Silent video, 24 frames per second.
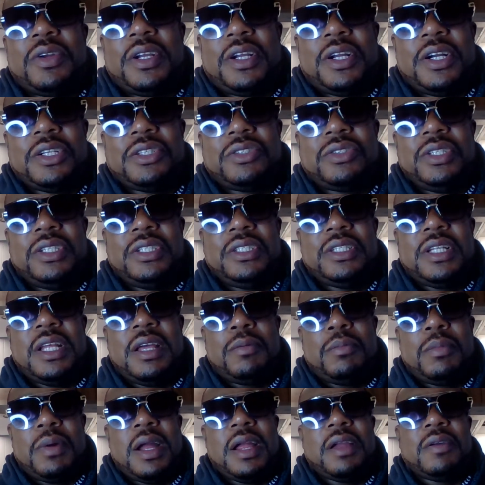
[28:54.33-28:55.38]
countries that
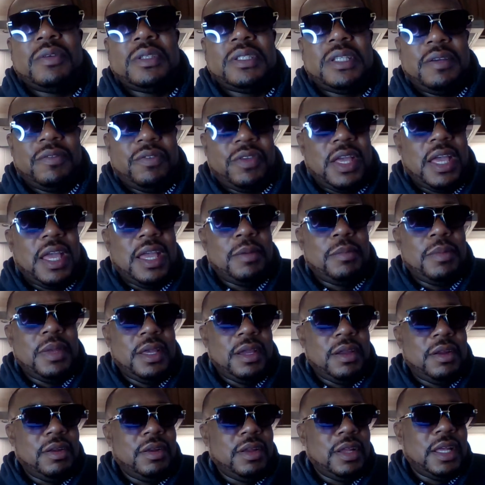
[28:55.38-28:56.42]
migrants have came
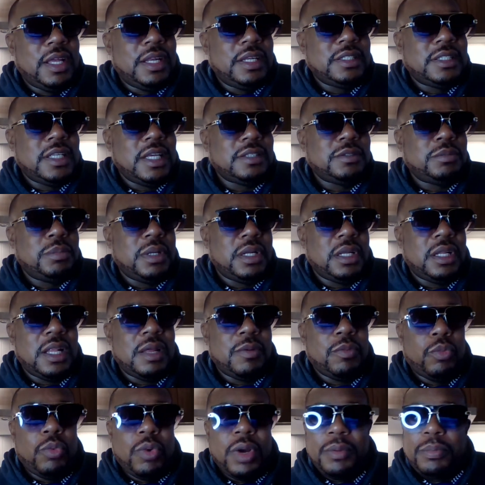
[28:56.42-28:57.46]
here, and this has been
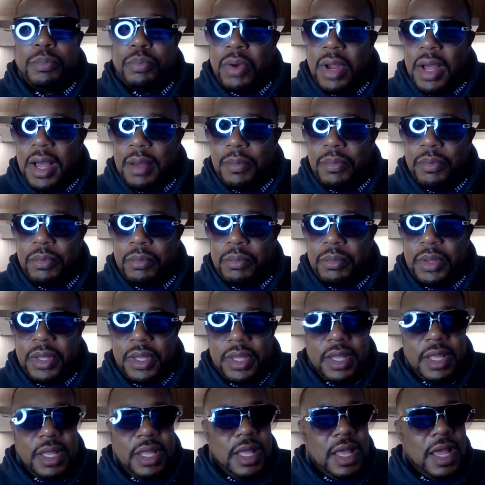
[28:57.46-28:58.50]
one problem
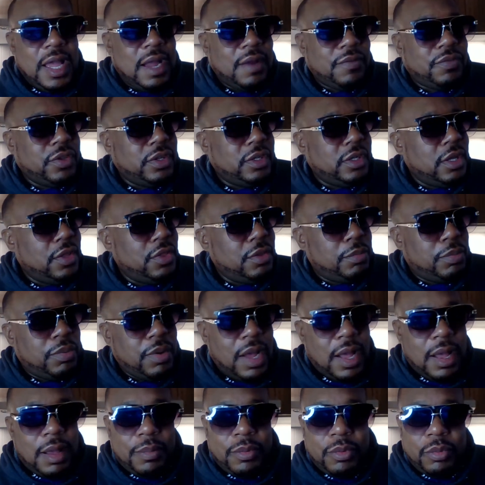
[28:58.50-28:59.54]
after another
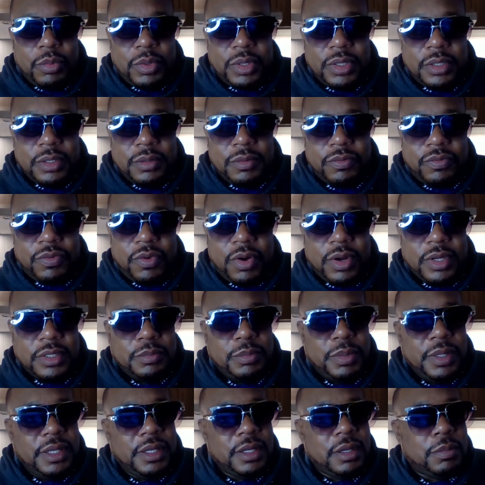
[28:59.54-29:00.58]
problem with them, as far as
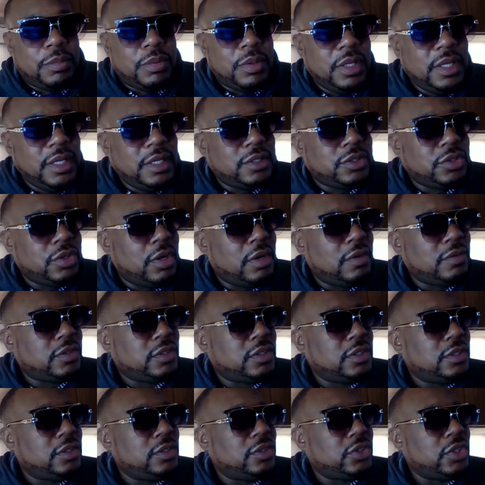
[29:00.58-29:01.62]
beating up police
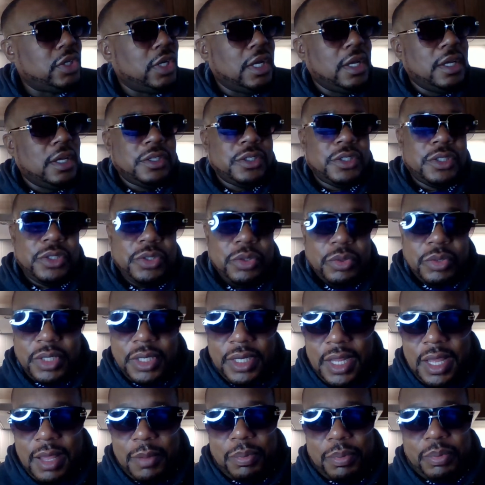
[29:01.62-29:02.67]
officers, shooting
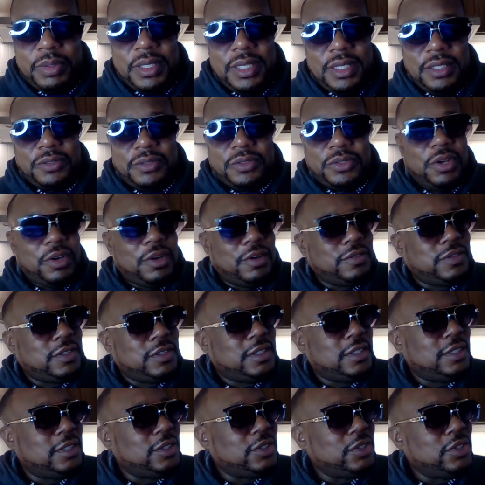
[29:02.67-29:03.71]
at police
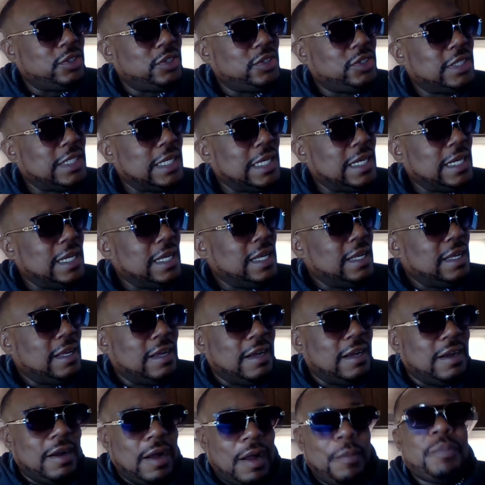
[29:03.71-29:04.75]
officers.
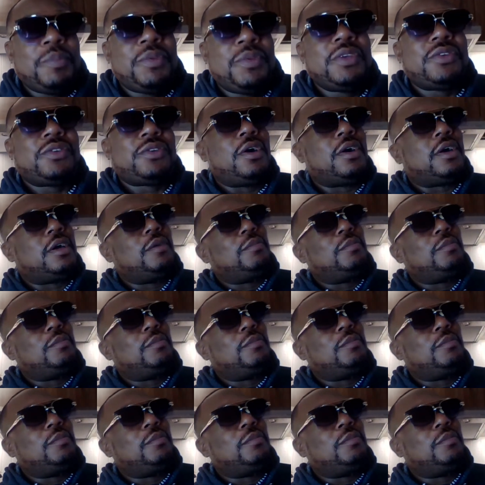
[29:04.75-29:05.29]
I'm just talking